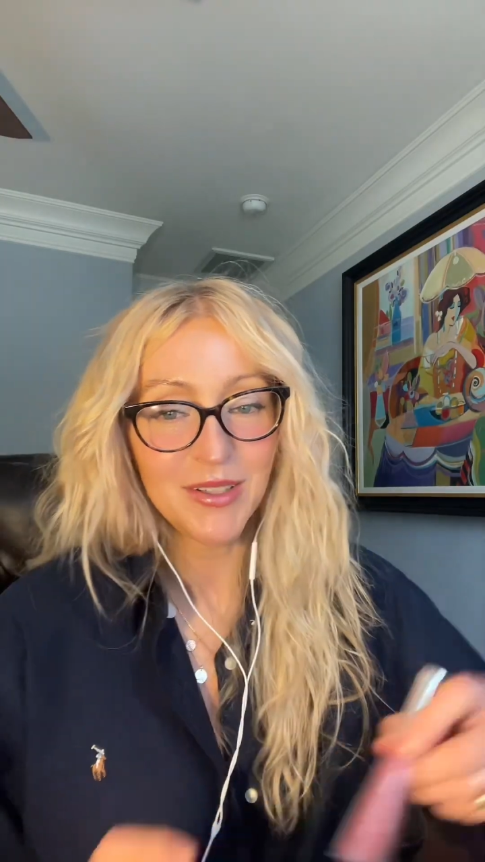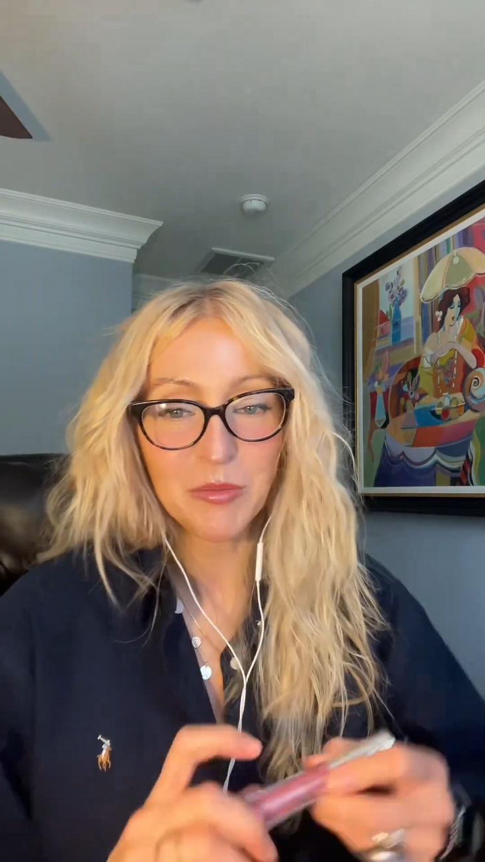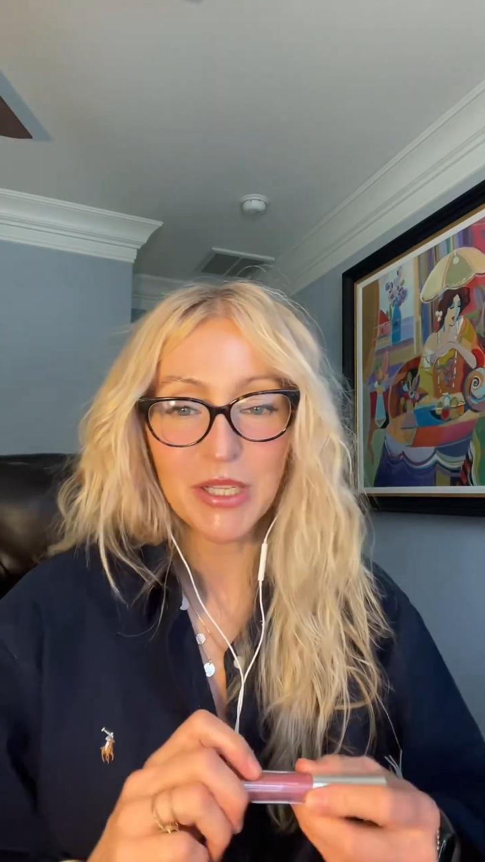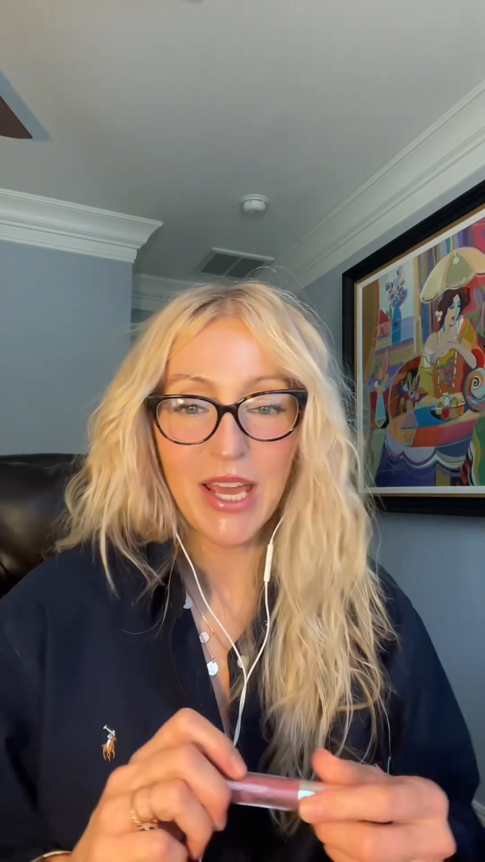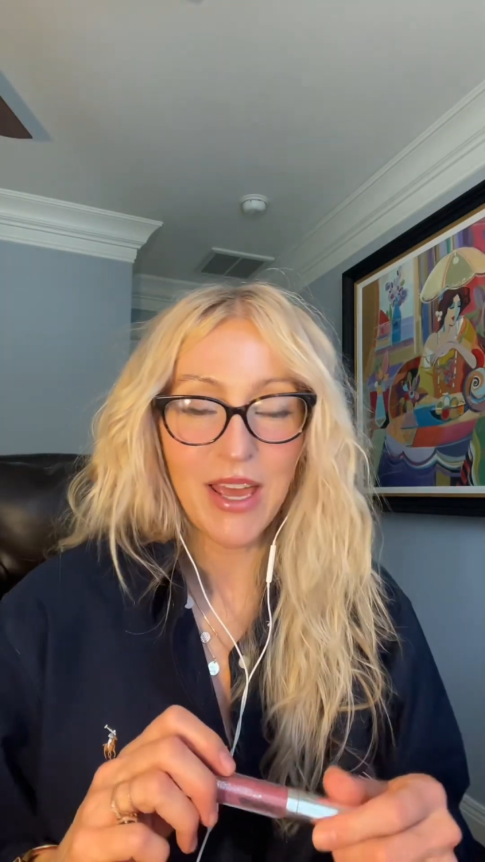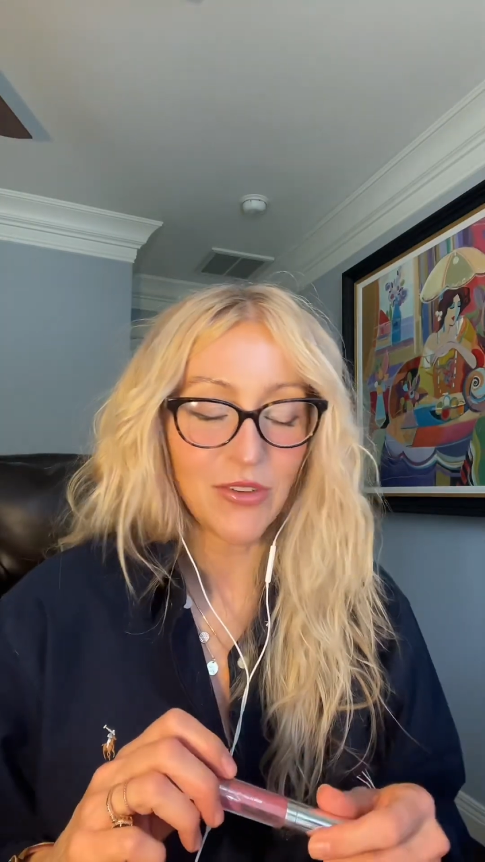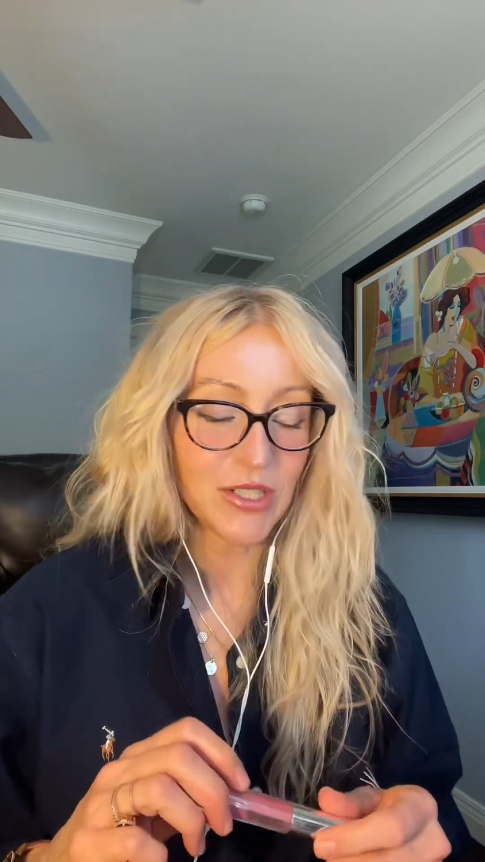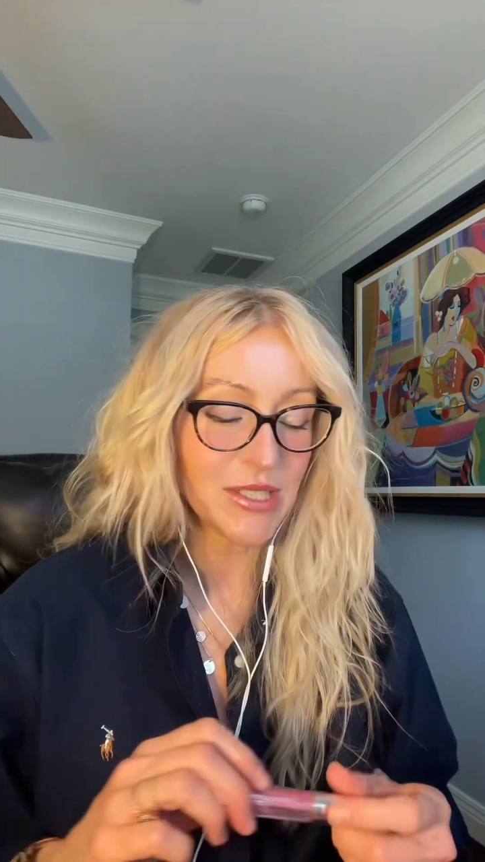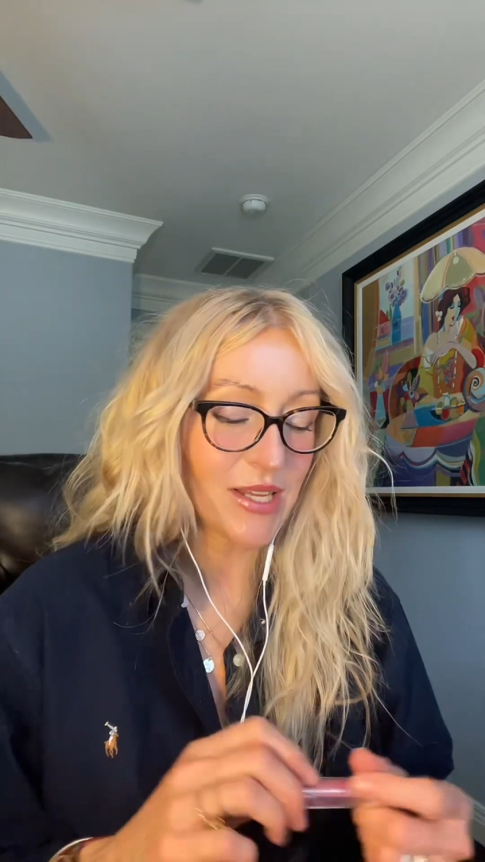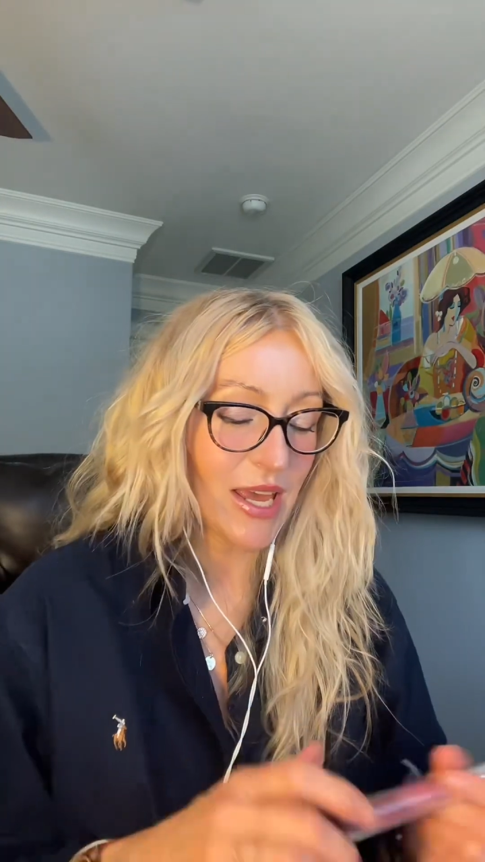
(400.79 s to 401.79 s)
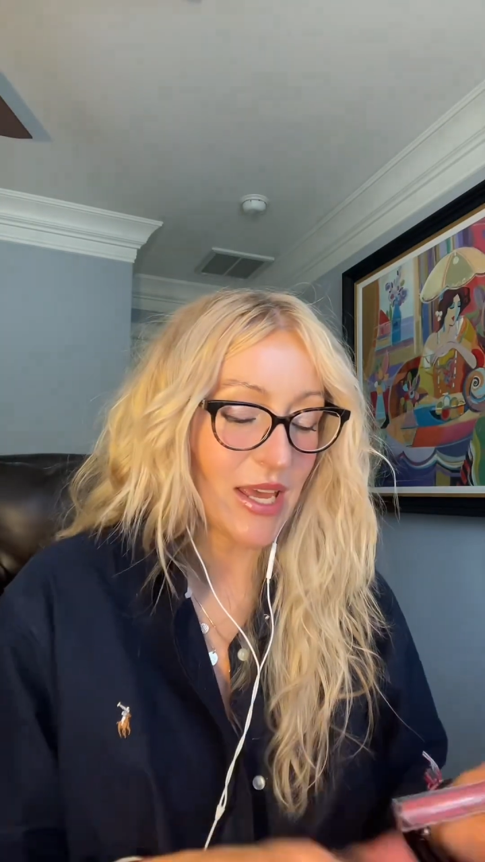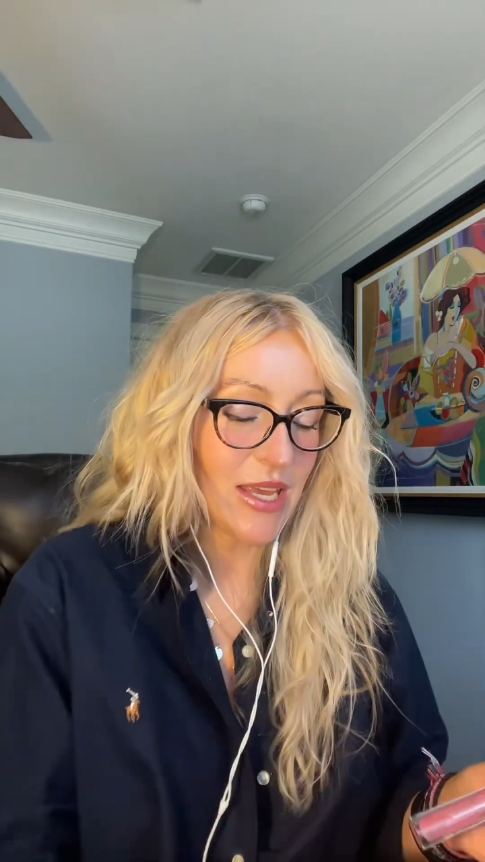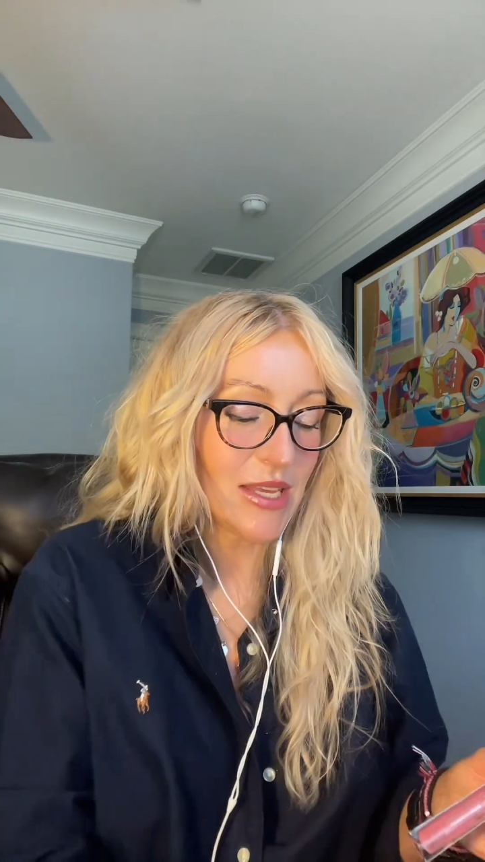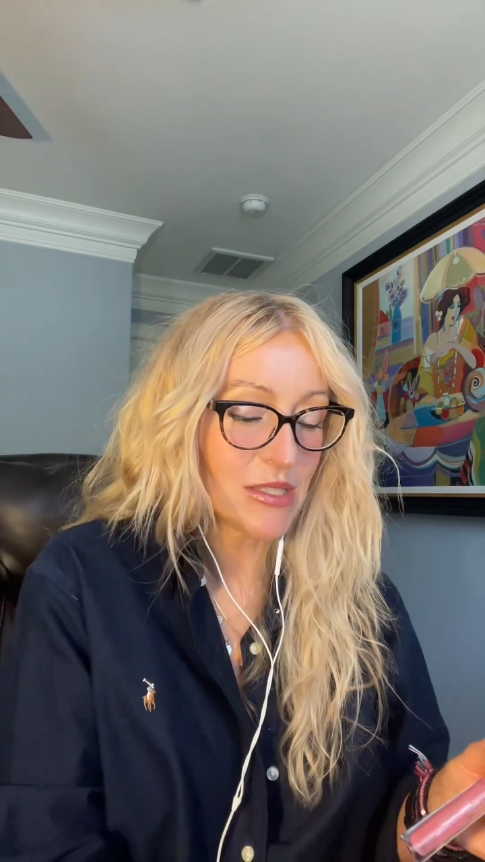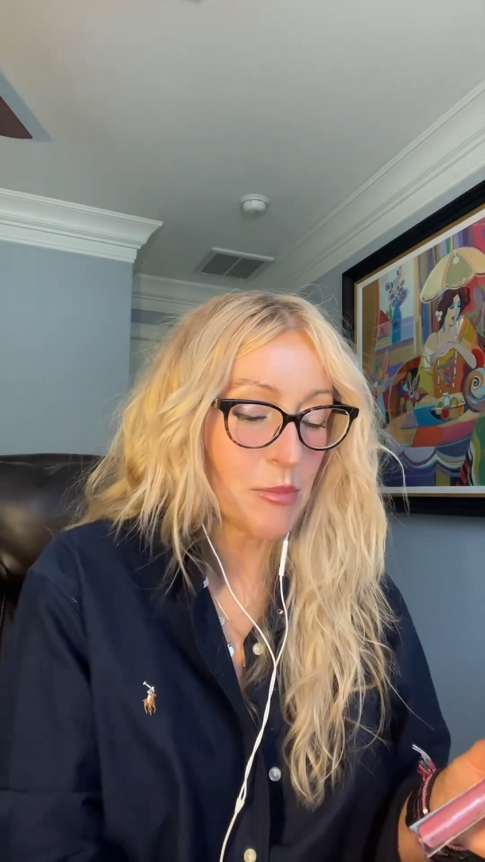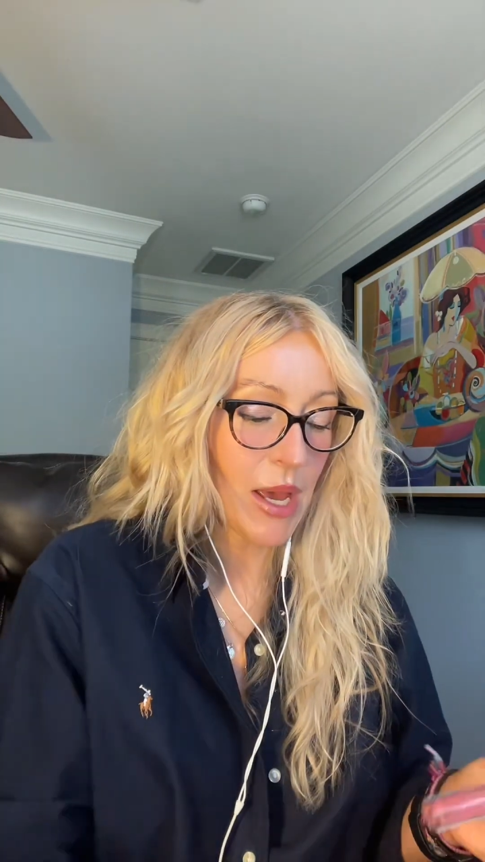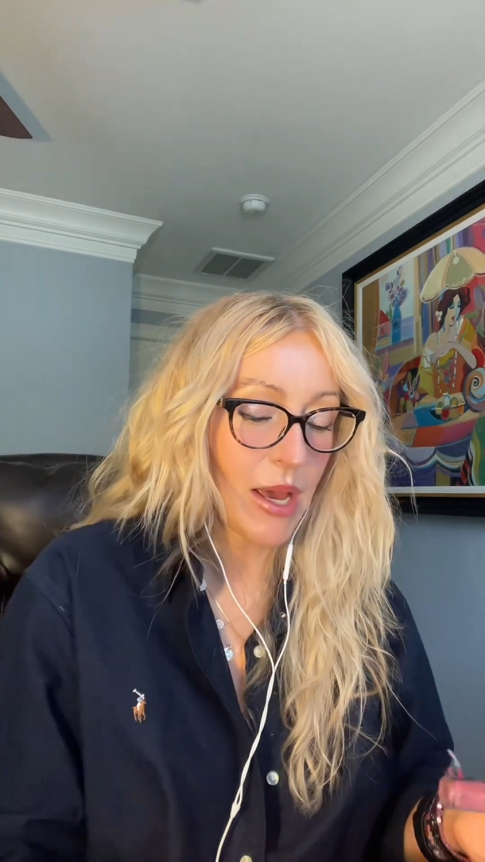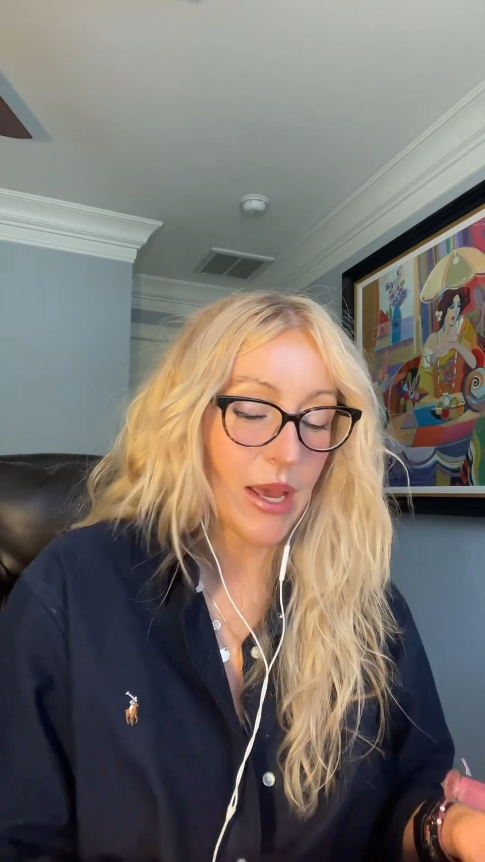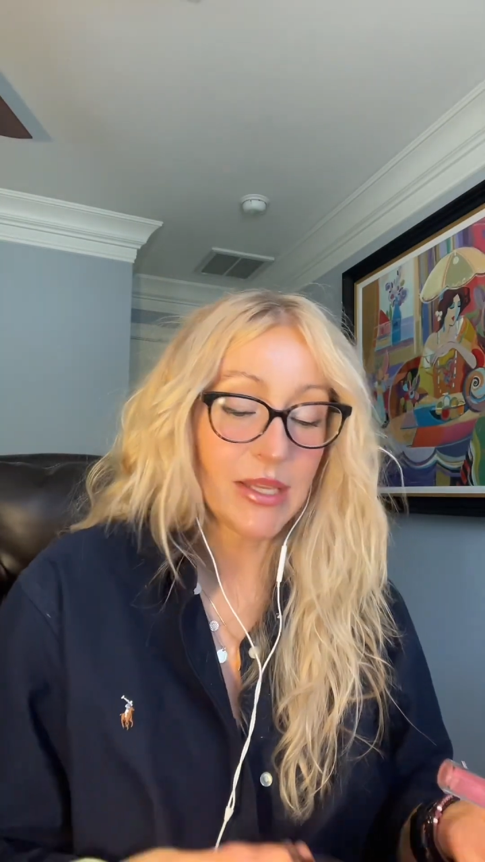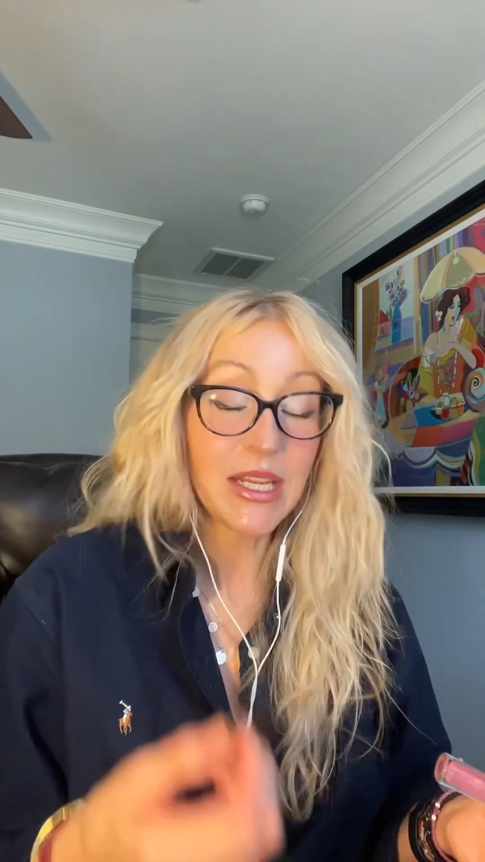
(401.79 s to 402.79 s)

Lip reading: what I have on today is and